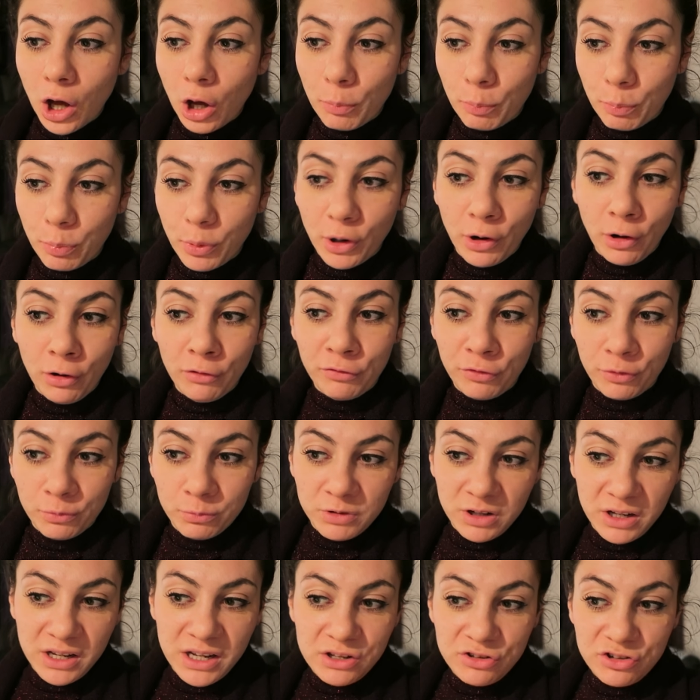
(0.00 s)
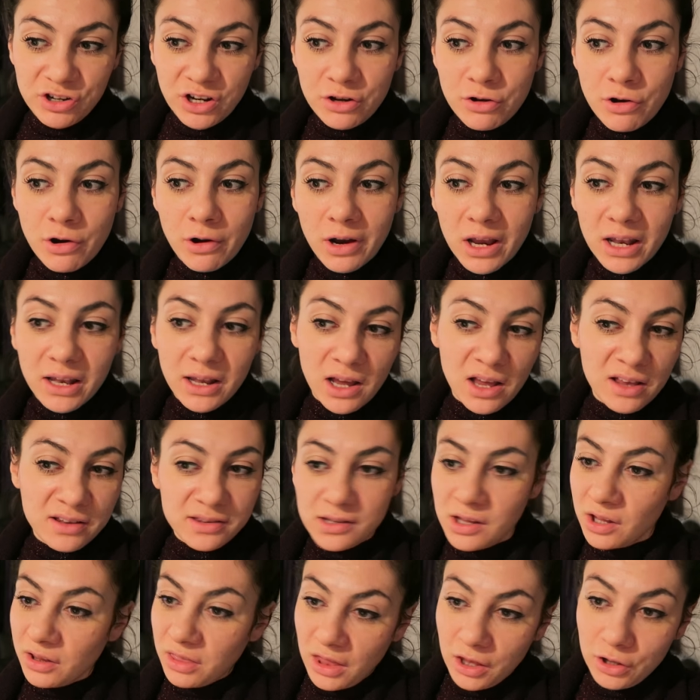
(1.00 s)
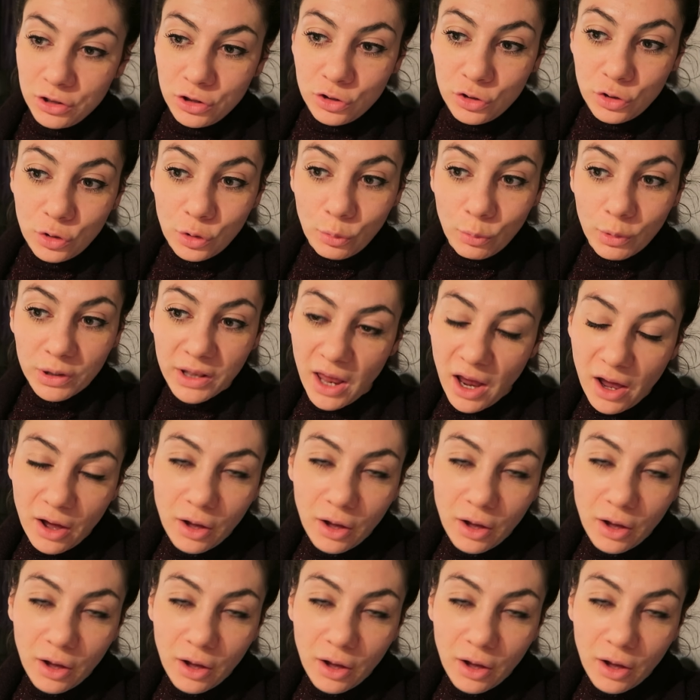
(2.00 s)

apart from Clean January. It has nothing to do with